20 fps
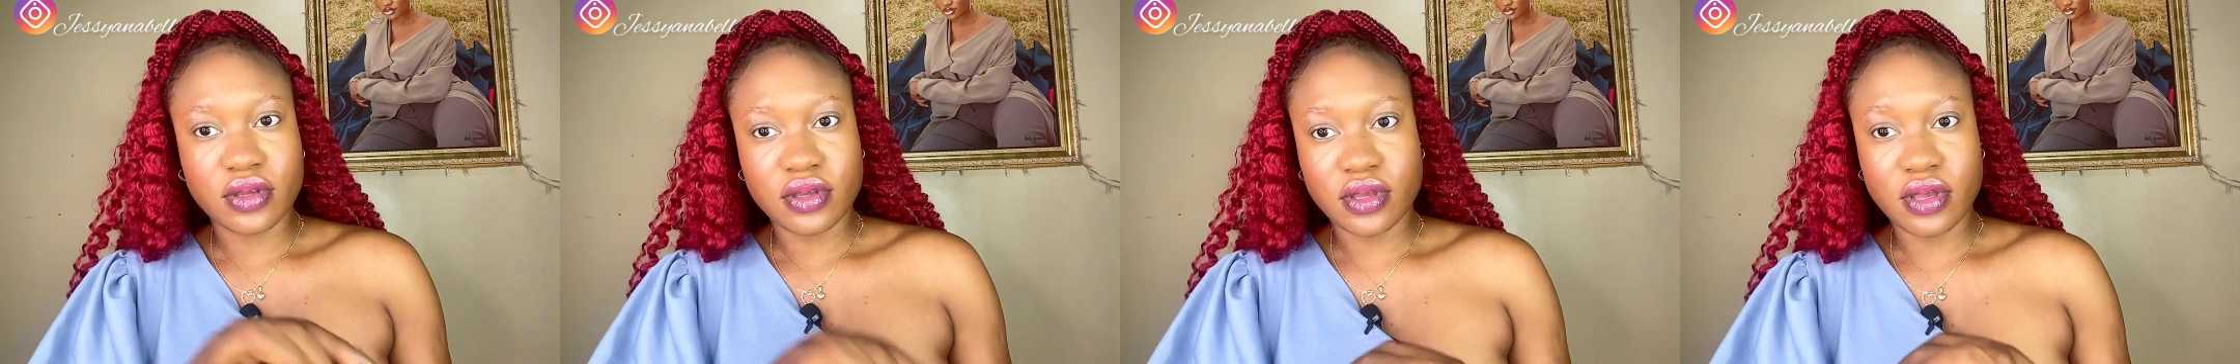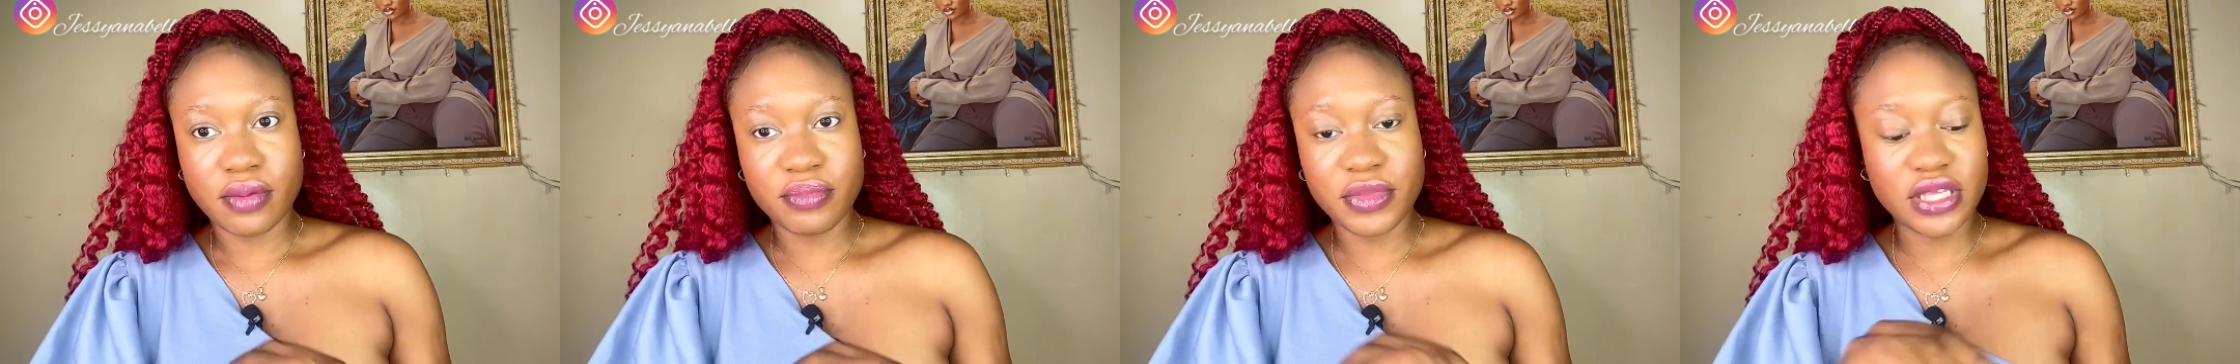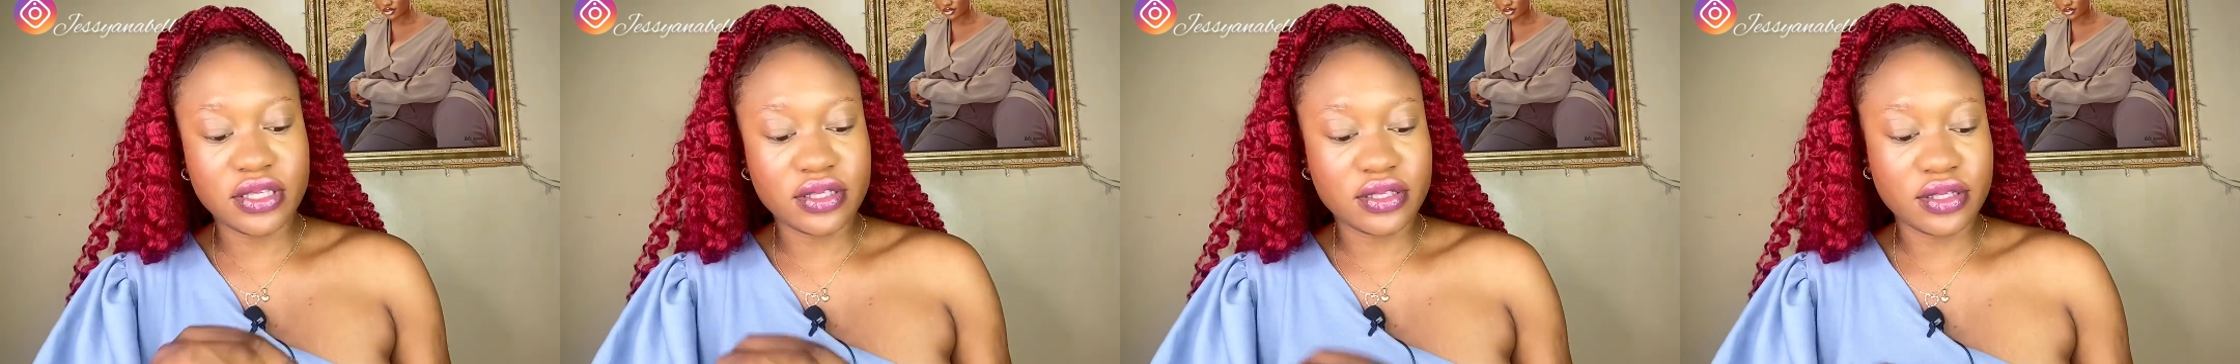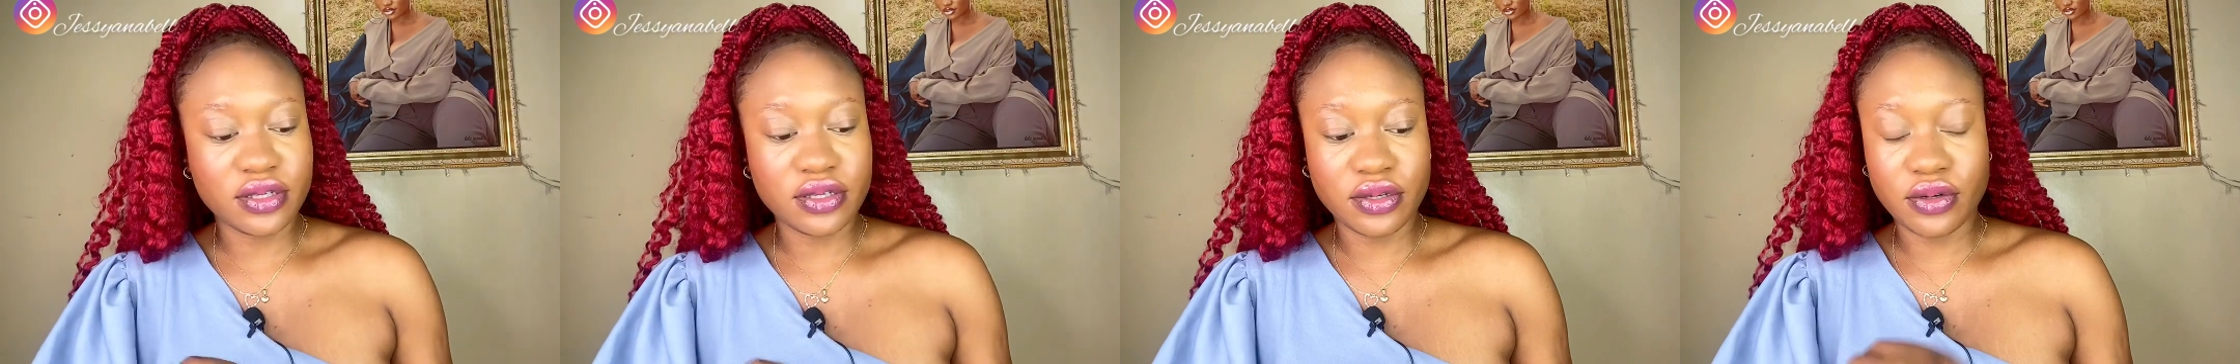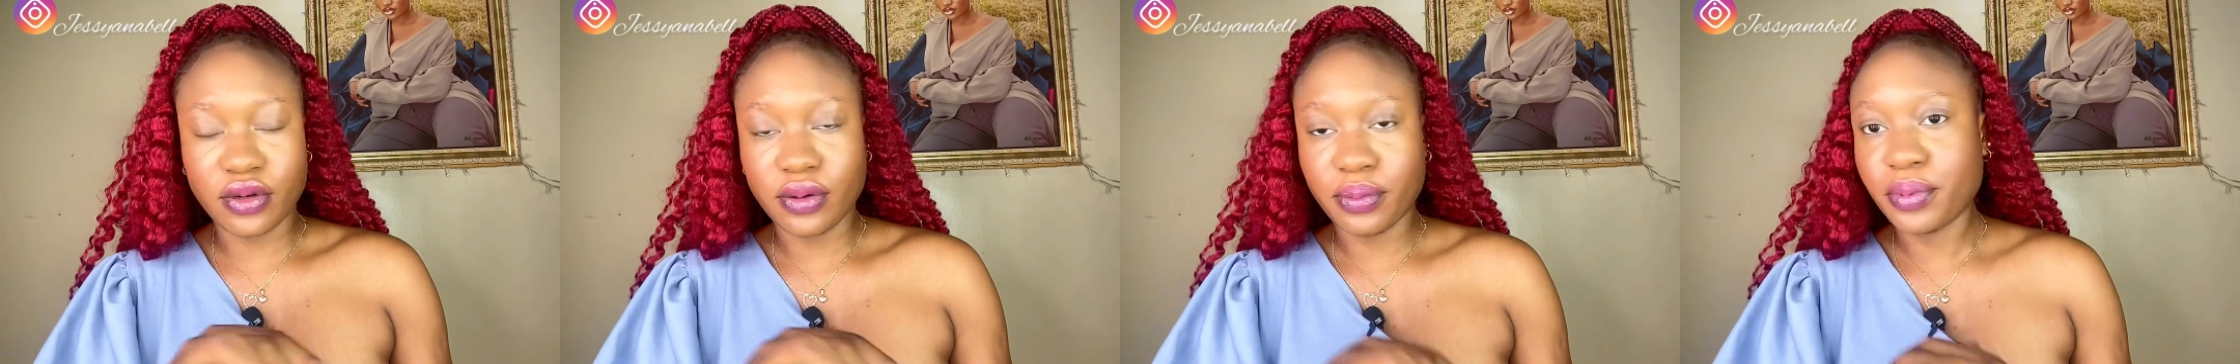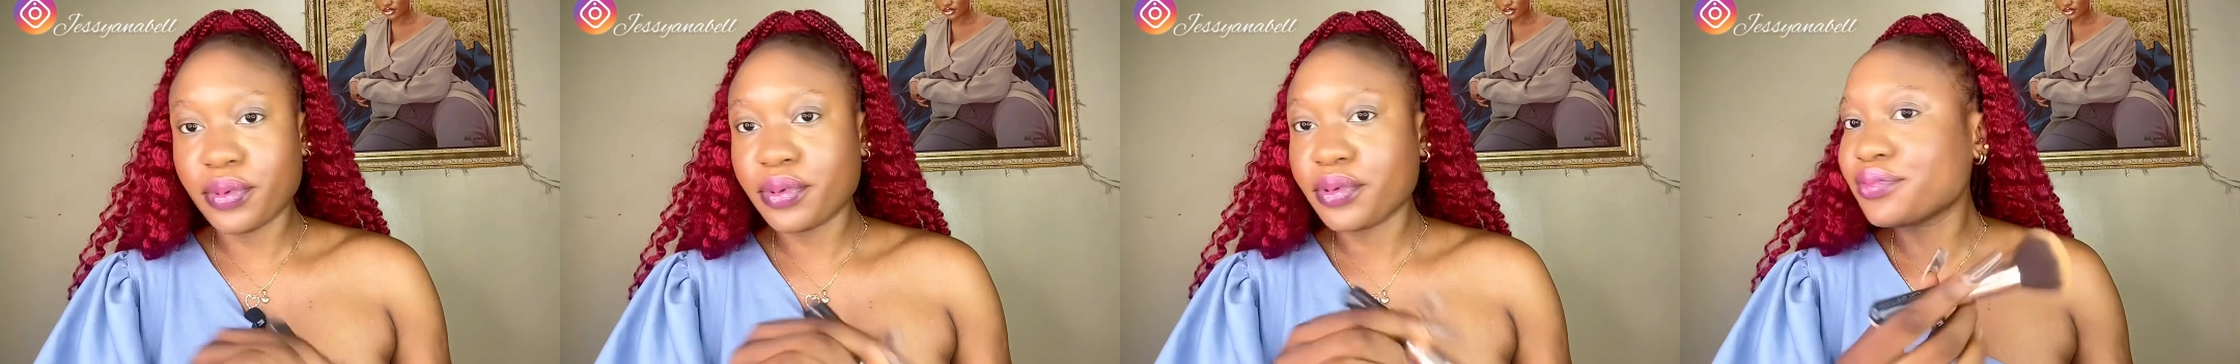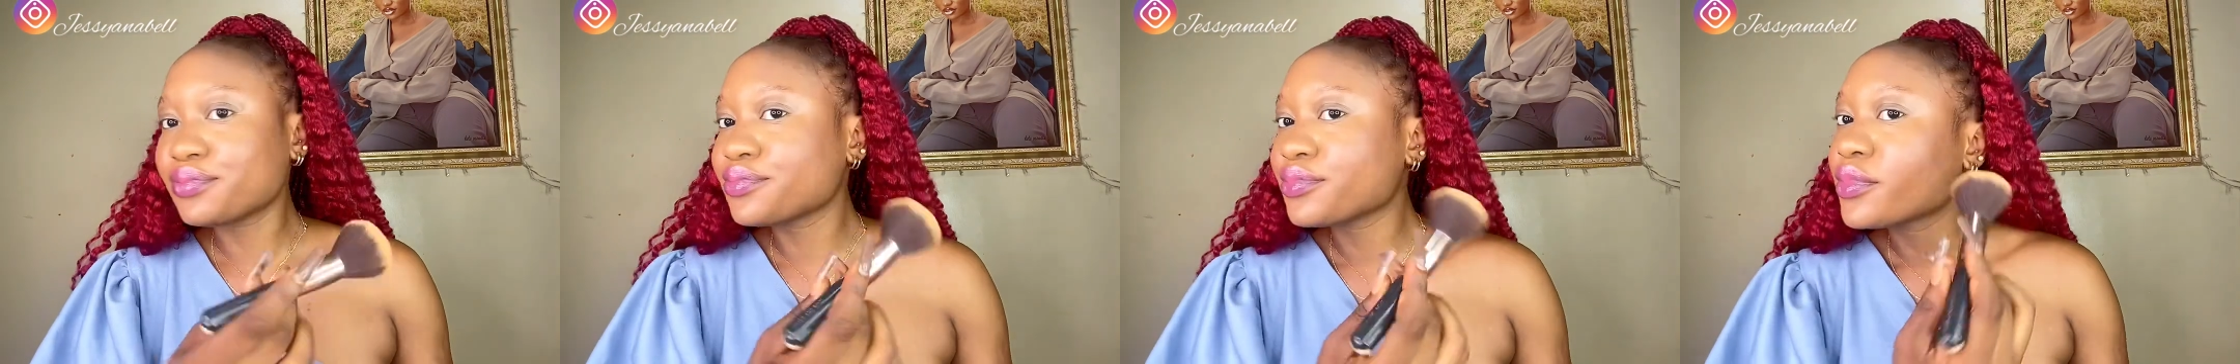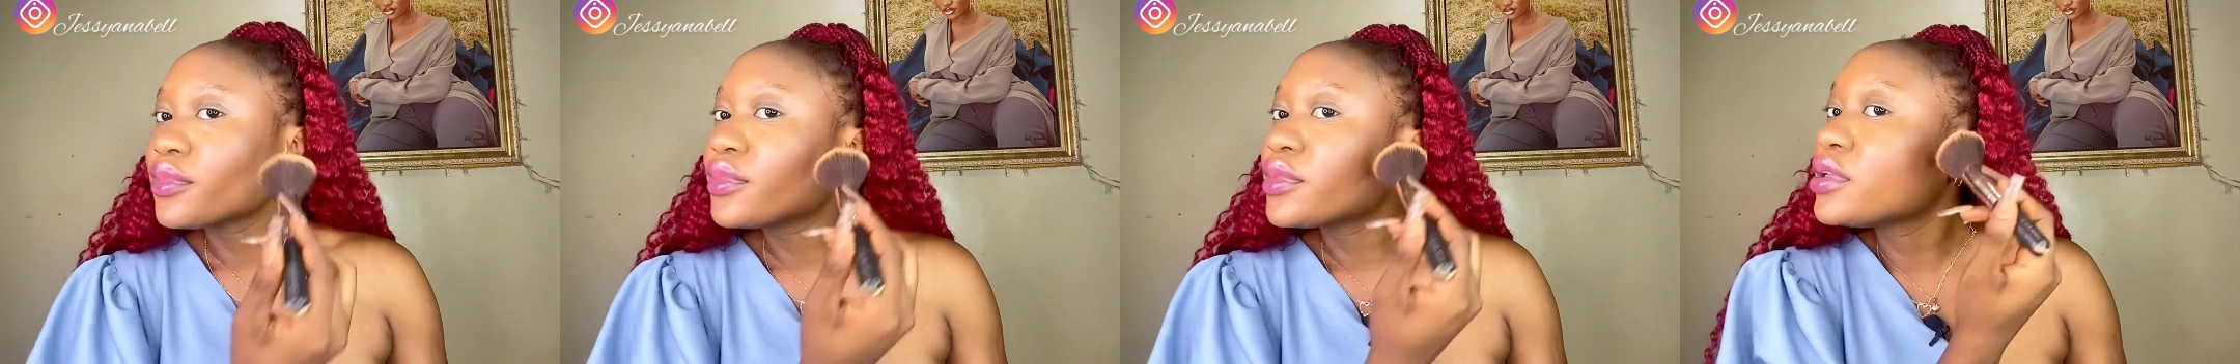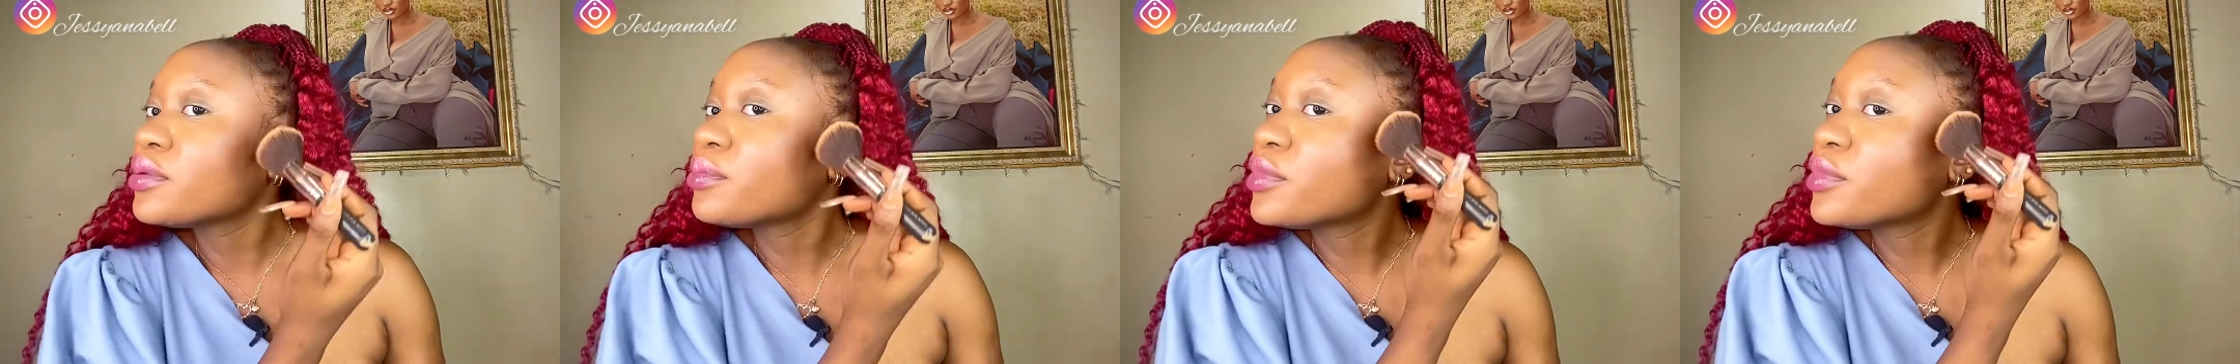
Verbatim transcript: I'm mixing it up. The